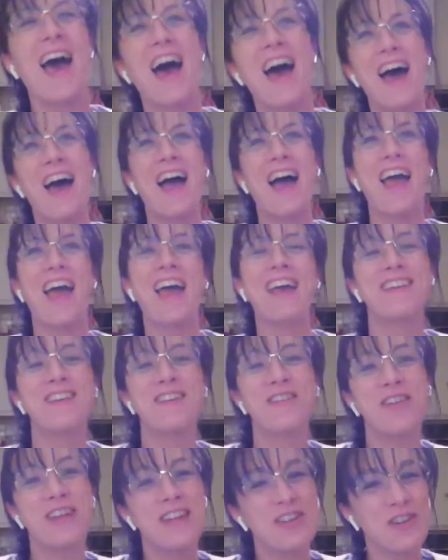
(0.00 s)
uh, and
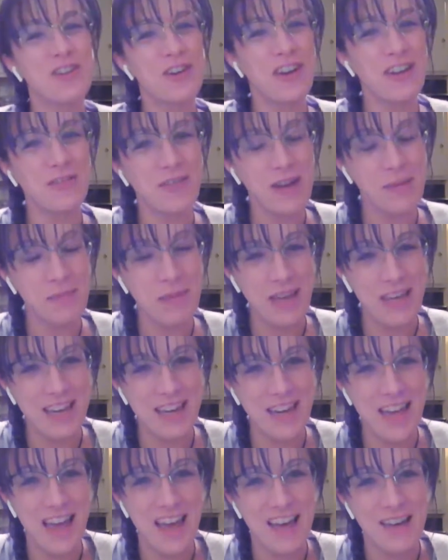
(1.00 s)
you can join
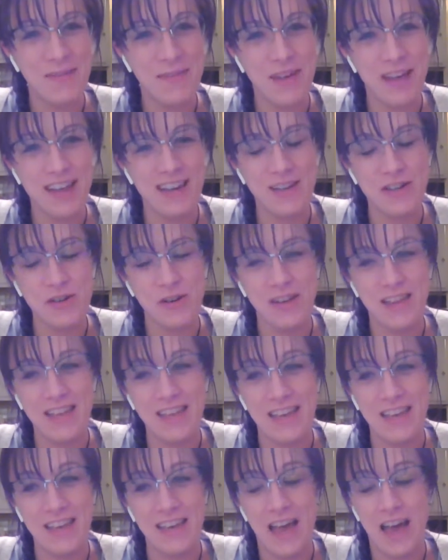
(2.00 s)
ribbon um, and join
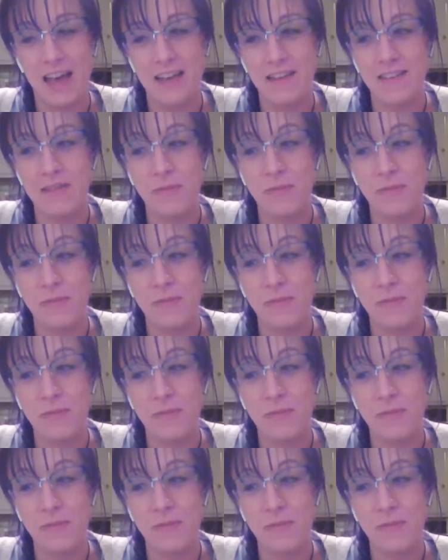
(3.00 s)
the uh,